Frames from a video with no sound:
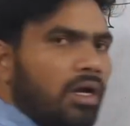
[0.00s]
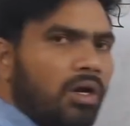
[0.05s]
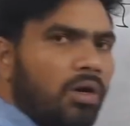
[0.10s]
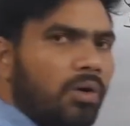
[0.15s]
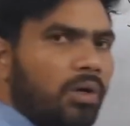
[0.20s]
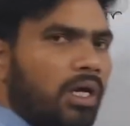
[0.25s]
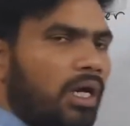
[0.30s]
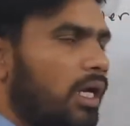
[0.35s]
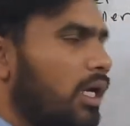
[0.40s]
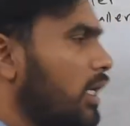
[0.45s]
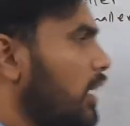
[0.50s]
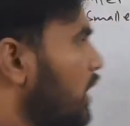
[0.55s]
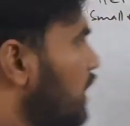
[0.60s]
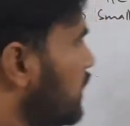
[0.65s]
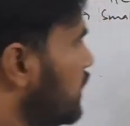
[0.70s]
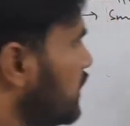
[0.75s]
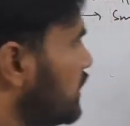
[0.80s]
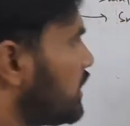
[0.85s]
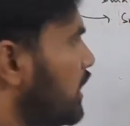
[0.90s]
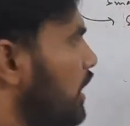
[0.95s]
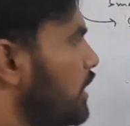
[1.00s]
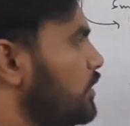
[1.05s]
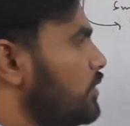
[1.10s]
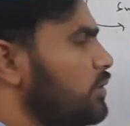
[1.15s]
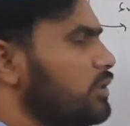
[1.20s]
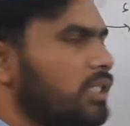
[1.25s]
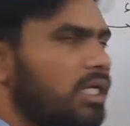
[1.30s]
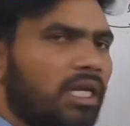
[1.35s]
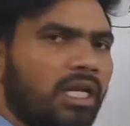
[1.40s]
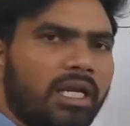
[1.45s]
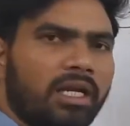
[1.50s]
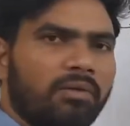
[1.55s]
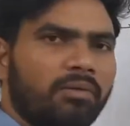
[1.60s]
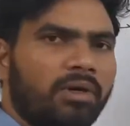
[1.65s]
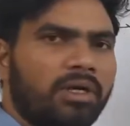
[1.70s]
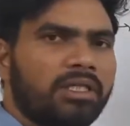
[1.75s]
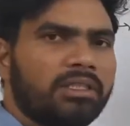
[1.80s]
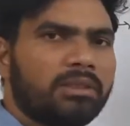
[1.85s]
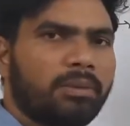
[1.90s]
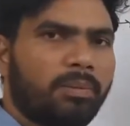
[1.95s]
Okay, this also generally,
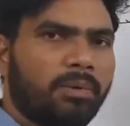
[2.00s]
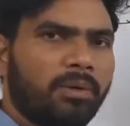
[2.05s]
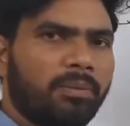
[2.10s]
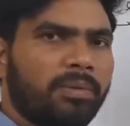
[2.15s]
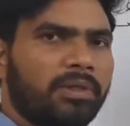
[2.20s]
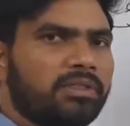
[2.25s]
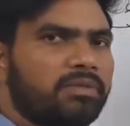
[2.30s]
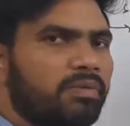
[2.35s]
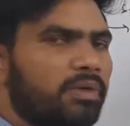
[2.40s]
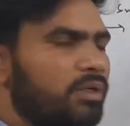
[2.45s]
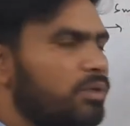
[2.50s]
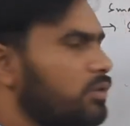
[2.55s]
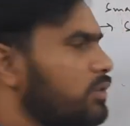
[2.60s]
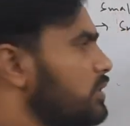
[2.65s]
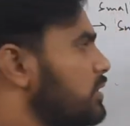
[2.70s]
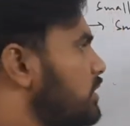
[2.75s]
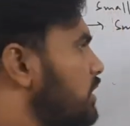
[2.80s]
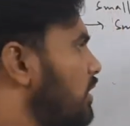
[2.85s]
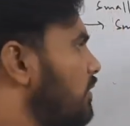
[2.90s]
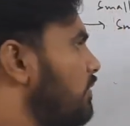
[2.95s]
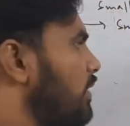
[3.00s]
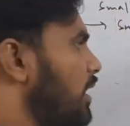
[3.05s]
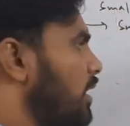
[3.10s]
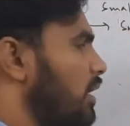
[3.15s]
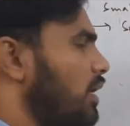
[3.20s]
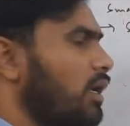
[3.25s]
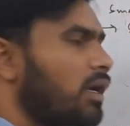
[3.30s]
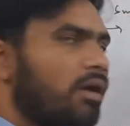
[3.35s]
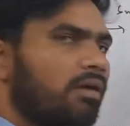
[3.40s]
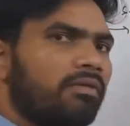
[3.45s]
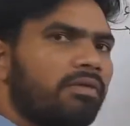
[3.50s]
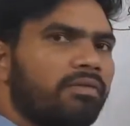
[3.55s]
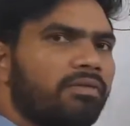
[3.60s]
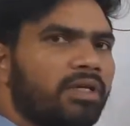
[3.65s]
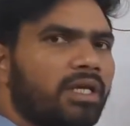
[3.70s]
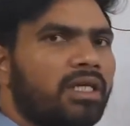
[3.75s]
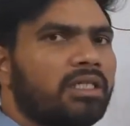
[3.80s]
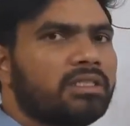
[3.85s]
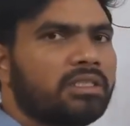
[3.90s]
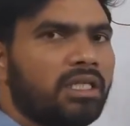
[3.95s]
what is the purpose we use silver? We
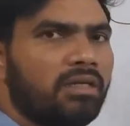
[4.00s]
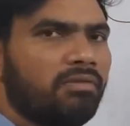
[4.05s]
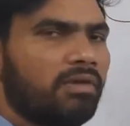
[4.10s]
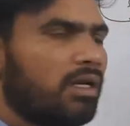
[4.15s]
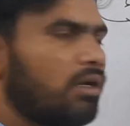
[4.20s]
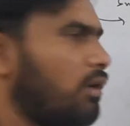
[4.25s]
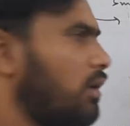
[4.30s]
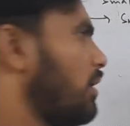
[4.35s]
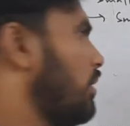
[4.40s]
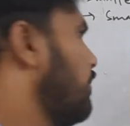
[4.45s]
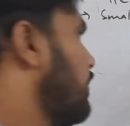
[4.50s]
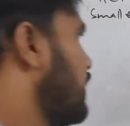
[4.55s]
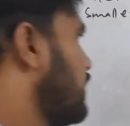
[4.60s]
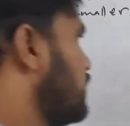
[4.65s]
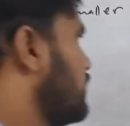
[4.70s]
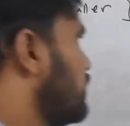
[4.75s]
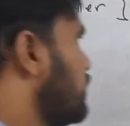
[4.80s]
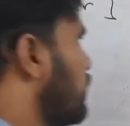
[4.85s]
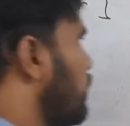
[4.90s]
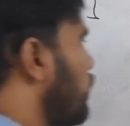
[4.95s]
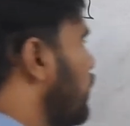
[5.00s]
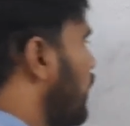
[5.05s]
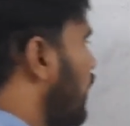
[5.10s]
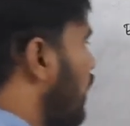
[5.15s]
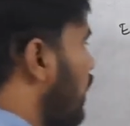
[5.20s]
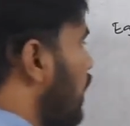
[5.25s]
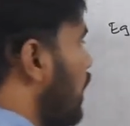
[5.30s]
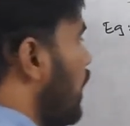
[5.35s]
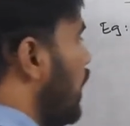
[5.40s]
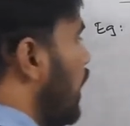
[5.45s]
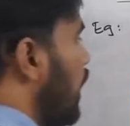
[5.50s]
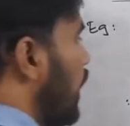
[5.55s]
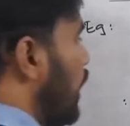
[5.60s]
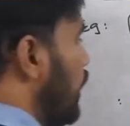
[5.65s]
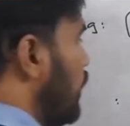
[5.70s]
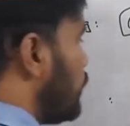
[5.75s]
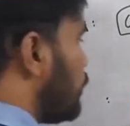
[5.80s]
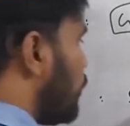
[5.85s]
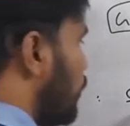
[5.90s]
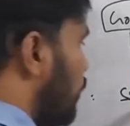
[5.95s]
wear silver ornaments. Okay,
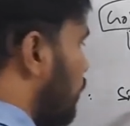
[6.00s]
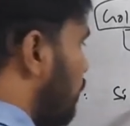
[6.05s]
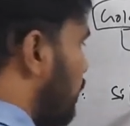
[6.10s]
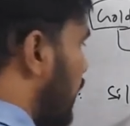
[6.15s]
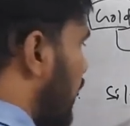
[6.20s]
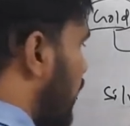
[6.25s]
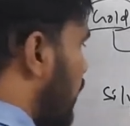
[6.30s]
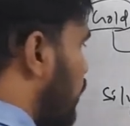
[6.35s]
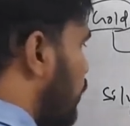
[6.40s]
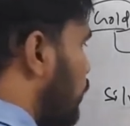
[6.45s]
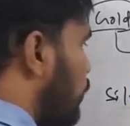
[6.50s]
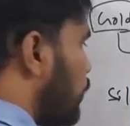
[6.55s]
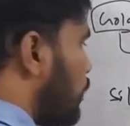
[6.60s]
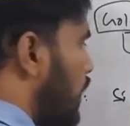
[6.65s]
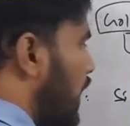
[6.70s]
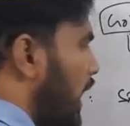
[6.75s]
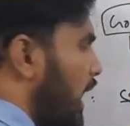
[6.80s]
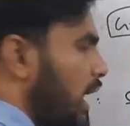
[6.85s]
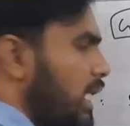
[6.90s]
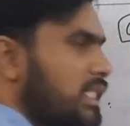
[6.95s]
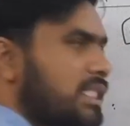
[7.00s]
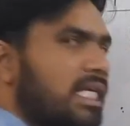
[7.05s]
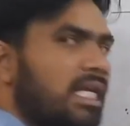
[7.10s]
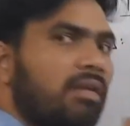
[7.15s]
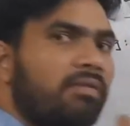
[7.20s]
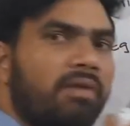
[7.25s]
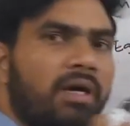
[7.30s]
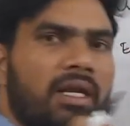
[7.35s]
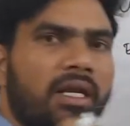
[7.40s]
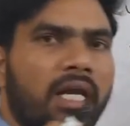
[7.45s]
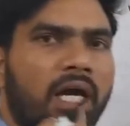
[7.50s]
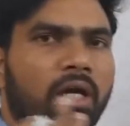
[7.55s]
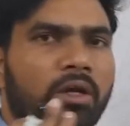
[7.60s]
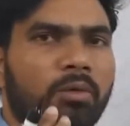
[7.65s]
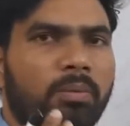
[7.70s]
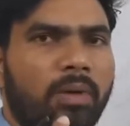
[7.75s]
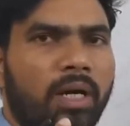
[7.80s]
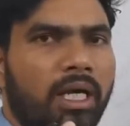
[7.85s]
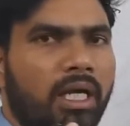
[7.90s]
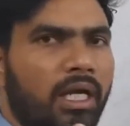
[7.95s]
so but you take silver
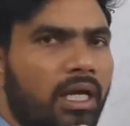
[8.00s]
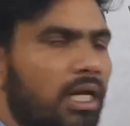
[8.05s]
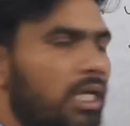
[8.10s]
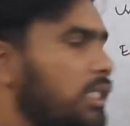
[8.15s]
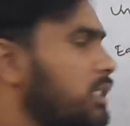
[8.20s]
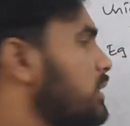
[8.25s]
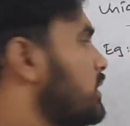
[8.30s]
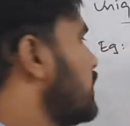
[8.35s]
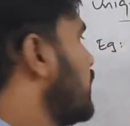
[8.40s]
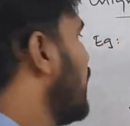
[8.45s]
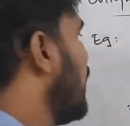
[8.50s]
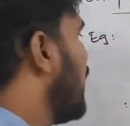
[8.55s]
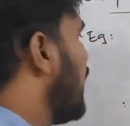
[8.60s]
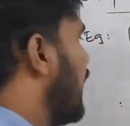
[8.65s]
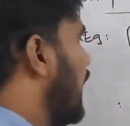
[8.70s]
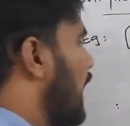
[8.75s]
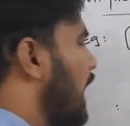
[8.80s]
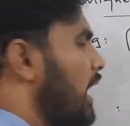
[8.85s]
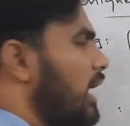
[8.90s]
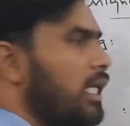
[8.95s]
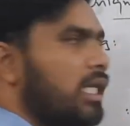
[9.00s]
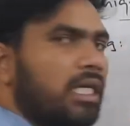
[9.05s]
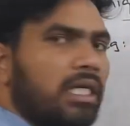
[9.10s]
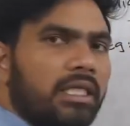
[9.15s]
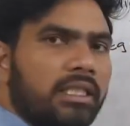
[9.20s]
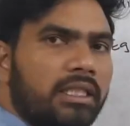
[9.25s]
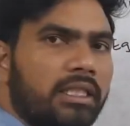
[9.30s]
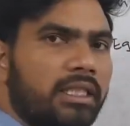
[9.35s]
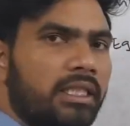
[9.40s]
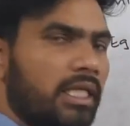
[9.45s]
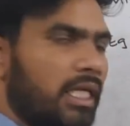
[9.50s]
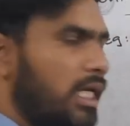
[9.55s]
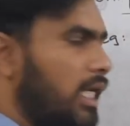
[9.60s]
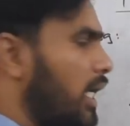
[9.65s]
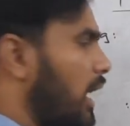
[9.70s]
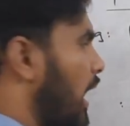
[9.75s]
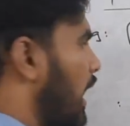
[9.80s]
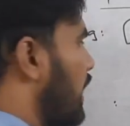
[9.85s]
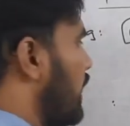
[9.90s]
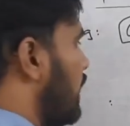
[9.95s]
nanoparticles and
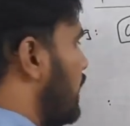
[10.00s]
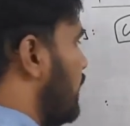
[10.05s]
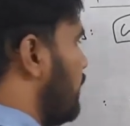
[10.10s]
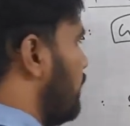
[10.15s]
they